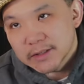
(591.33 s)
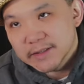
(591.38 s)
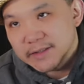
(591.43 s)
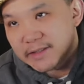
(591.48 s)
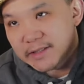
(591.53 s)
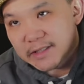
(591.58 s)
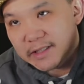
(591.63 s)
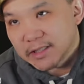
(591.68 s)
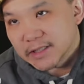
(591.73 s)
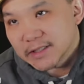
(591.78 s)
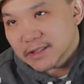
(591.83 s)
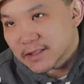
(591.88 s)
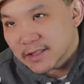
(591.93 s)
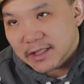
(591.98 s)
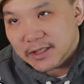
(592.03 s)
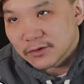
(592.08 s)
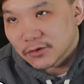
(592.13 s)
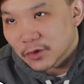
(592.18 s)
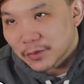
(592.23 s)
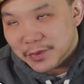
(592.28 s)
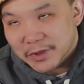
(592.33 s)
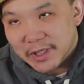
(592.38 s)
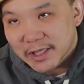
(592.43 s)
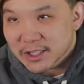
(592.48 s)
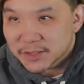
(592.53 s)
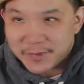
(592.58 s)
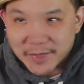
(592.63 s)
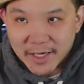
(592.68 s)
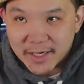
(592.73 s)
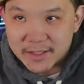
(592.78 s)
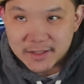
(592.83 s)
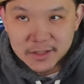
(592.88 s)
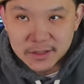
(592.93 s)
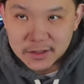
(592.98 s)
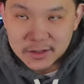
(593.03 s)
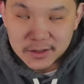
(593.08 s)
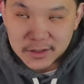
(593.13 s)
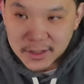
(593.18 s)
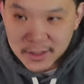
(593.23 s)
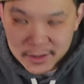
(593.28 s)
this thing will be as bad as a
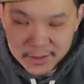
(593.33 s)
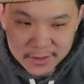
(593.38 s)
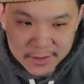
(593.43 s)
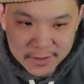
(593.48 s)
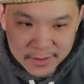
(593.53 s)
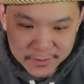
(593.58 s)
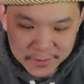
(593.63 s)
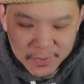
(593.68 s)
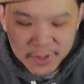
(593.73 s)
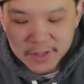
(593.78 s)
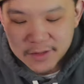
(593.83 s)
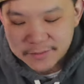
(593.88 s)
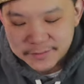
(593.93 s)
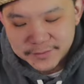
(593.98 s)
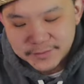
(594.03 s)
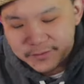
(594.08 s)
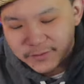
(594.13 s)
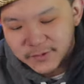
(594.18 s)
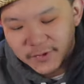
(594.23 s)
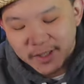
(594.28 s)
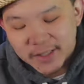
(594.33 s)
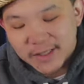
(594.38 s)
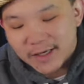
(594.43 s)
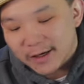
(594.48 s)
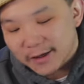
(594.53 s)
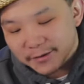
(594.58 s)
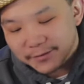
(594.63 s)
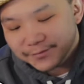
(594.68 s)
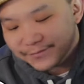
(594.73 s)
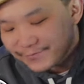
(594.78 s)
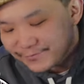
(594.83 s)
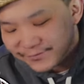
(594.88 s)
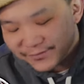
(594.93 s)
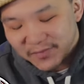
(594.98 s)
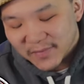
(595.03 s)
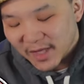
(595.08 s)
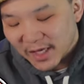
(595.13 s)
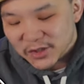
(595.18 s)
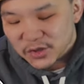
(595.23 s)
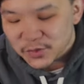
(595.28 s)
Gurkha. But right now,
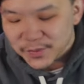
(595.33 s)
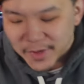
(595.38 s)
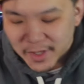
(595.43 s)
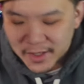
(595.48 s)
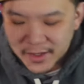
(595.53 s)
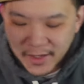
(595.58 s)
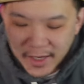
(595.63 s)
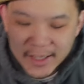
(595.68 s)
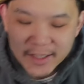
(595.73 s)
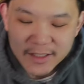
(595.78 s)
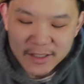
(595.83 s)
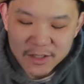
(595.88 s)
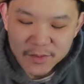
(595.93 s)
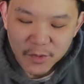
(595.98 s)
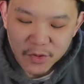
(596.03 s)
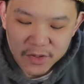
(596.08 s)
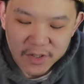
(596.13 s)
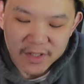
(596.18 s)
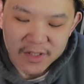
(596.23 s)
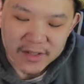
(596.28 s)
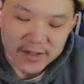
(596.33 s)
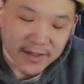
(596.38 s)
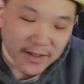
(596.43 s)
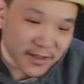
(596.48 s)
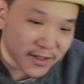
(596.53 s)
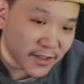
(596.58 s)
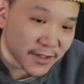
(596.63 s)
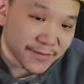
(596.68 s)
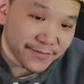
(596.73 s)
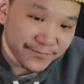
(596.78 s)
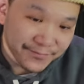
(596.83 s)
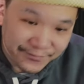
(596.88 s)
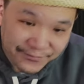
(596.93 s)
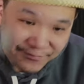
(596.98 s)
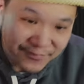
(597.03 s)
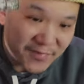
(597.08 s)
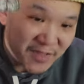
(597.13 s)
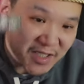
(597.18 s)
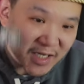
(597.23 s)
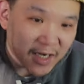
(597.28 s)
not too bad. I can smoke this. So
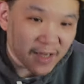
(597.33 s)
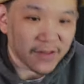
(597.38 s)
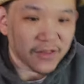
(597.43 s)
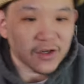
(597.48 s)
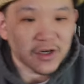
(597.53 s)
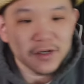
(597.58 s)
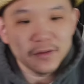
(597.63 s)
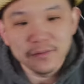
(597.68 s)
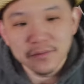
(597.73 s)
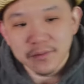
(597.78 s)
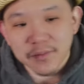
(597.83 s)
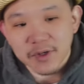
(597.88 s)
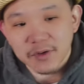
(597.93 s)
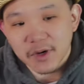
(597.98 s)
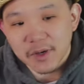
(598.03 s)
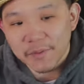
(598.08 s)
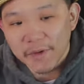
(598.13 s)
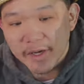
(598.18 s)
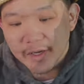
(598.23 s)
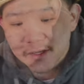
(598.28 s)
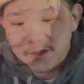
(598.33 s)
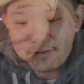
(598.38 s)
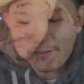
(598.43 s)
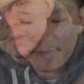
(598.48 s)
second third, be right back.